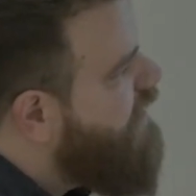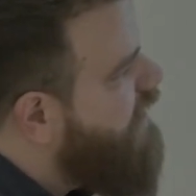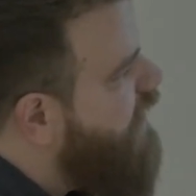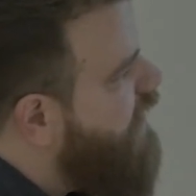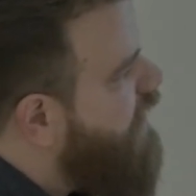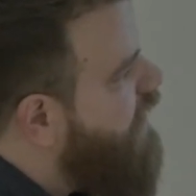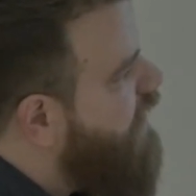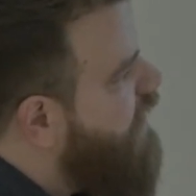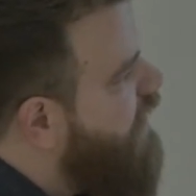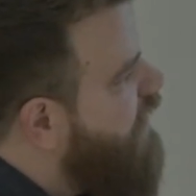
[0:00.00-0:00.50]

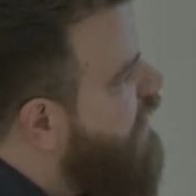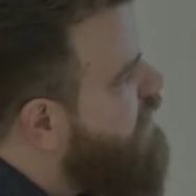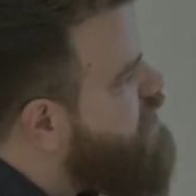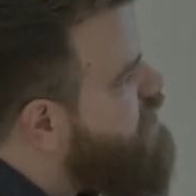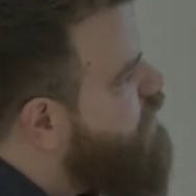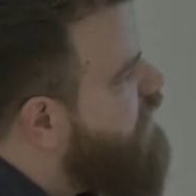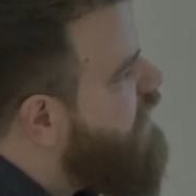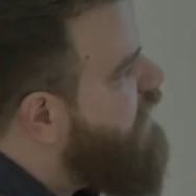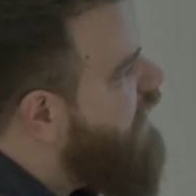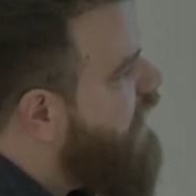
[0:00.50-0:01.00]
So
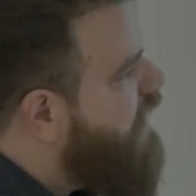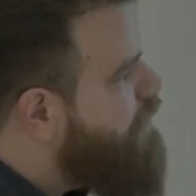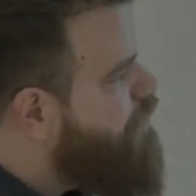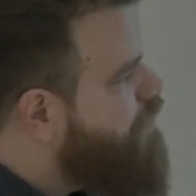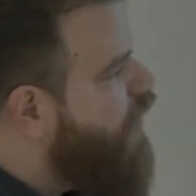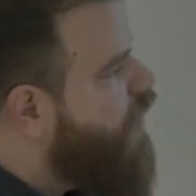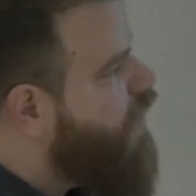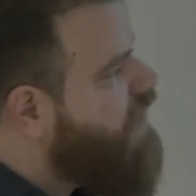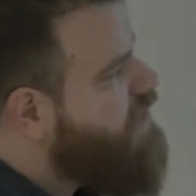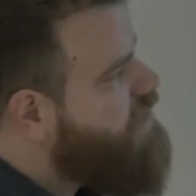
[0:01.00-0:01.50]
we can
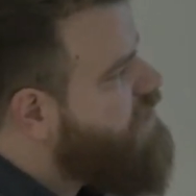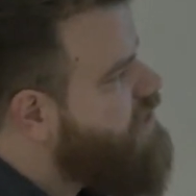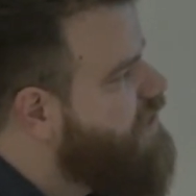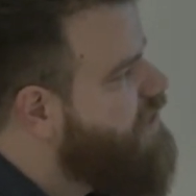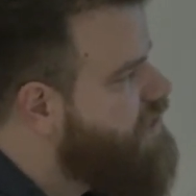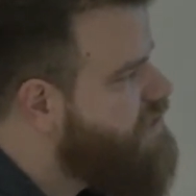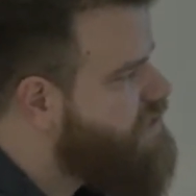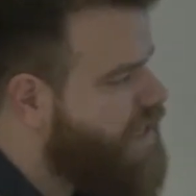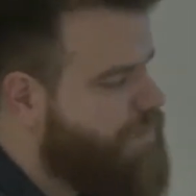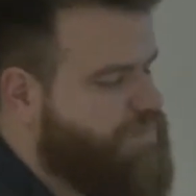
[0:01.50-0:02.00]
import
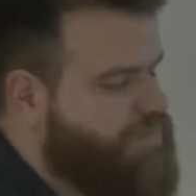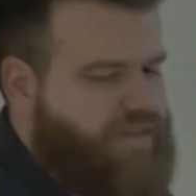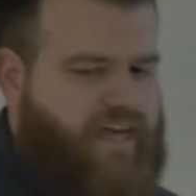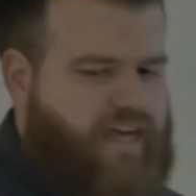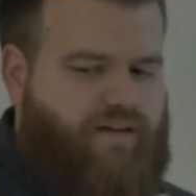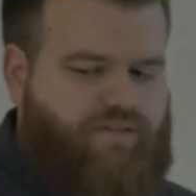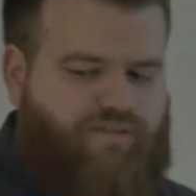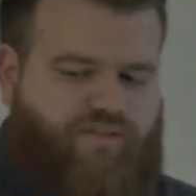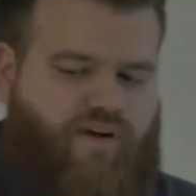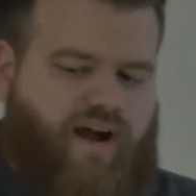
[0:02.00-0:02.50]

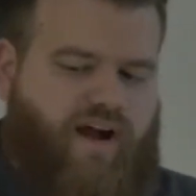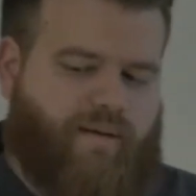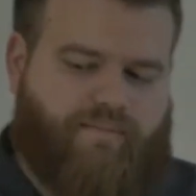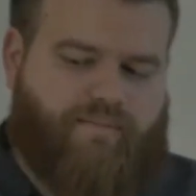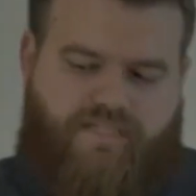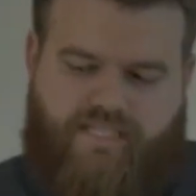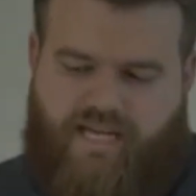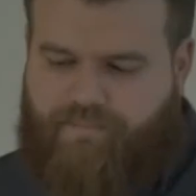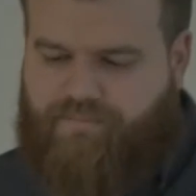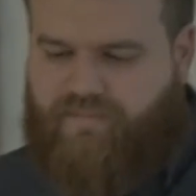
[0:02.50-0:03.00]
something from
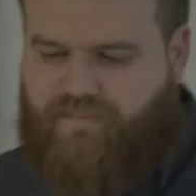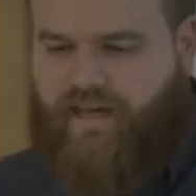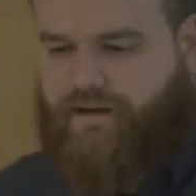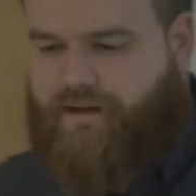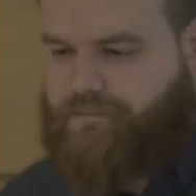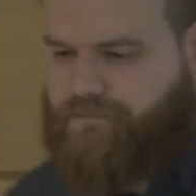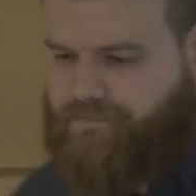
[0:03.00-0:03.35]
something.